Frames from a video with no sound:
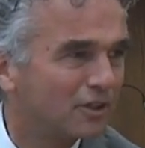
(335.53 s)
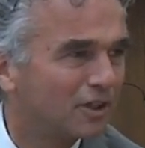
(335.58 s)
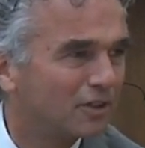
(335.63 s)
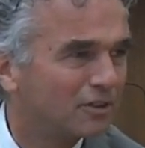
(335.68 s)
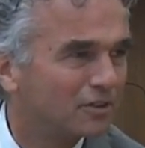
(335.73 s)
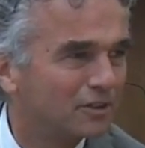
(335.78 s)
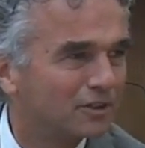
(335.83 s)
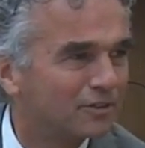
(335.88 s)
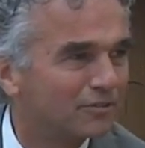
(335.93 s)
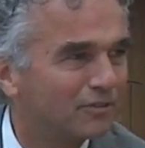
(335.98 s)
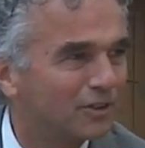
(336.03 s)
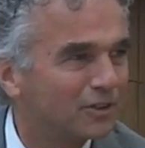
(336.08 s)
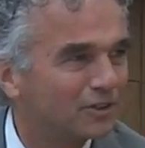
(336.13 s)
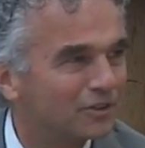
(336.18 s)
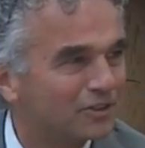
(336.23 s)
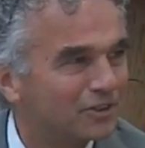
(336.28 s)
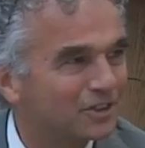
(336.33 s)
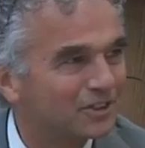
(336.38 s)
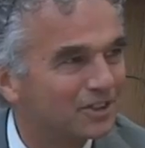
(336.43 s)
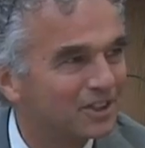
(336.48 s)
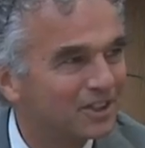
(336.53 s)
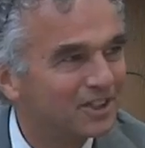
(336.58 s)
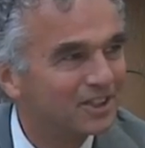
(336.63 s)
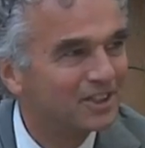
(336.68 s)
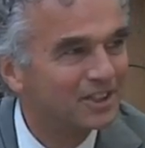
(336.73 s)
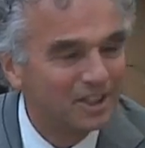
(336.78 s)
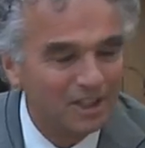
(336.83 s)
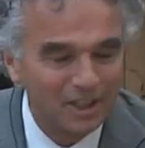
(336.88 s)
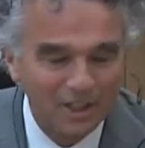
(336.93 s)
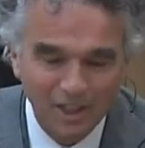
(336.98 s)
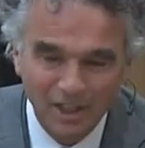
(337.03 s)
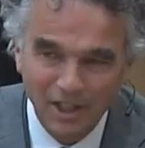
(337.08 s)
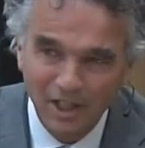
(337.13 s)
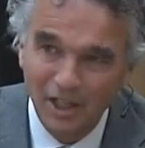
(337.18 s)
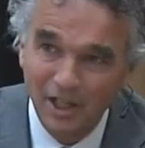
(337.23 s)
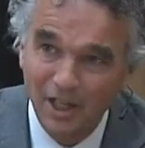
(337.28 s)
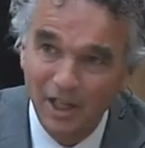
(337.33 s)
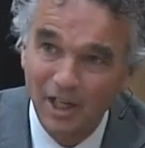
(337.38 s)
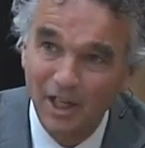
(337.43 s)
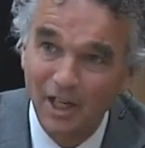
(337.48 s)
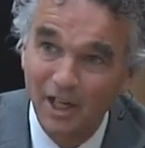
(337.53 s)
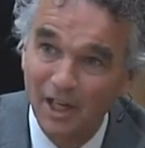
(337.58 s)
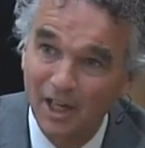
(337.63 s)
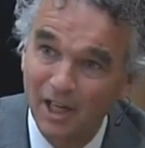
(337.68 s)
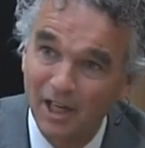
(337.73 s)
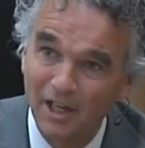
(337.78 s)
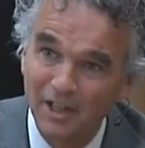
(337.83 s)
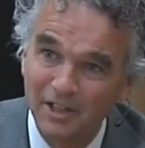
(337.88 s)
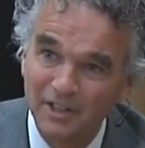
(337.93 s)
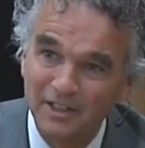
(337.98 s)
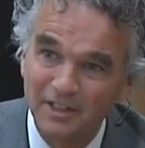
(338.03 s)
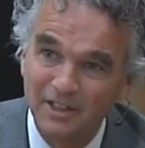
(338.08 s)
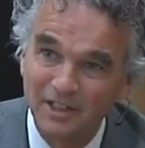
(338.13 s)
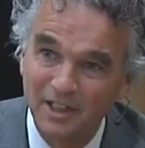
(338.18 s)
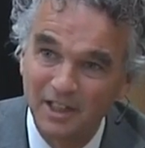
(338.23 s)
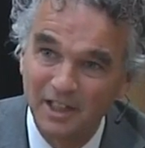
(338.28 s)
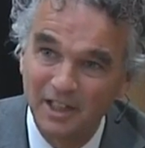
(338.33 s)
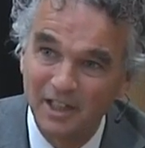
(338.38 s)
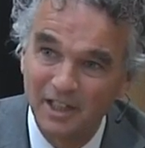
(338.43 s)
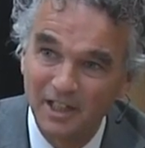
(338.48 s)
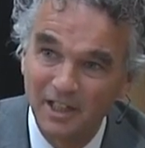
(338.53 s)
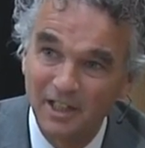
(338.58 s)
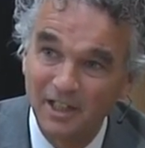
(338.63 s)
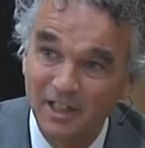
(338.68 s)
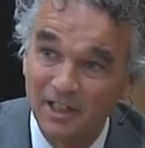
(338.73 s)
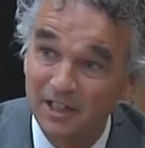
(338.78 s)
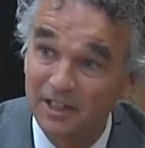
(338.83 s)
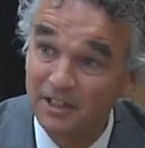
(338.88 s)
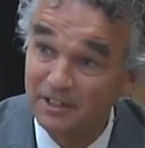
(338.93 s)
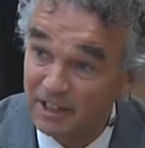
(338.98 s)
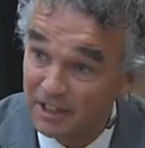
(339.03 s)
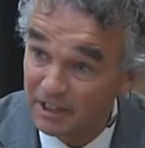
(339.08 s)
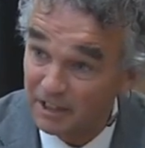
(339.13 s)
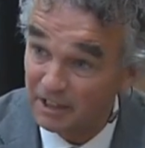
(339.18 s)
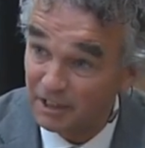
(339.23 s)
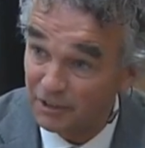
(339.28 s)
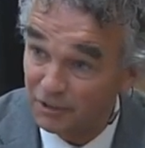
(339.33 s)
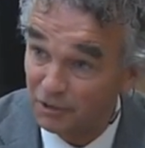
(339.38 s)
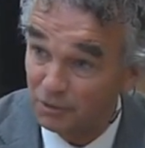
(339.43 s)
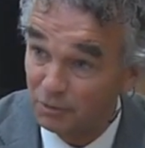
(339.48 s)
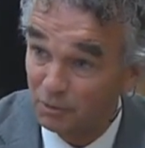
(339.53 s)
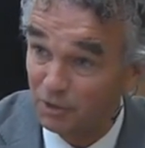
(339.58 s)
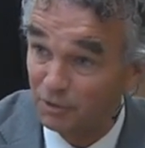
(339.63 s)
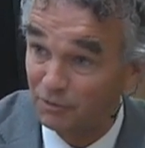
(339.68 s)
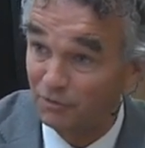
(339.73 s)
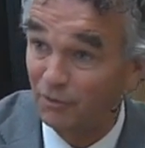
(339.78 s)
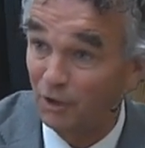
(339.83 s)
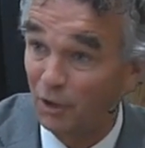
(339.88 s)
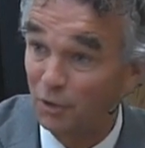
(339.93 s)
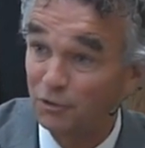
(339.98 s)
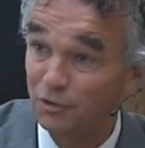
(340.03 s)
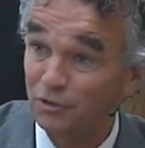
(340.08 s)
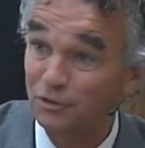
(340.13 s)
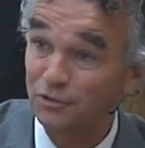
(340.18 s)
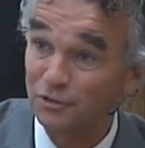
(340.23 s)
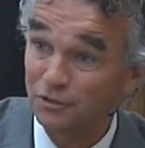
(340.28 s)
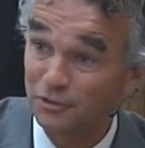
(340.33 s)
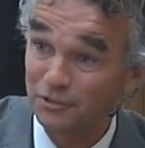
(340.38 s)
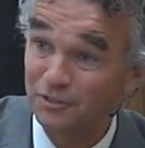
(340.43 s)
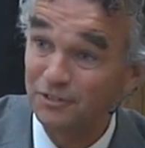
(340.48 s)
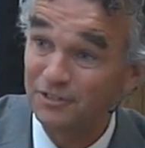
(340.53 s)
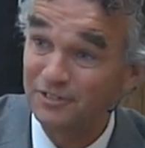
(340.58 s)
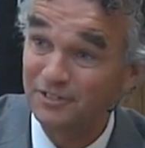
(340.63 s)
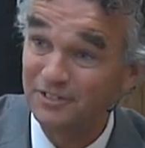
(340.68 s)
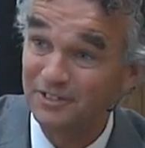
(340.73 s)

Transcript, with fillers: No, he felt it yeah, in yeah, yeah. Uh, the depth of his uh, body. He didn't listen to his voters.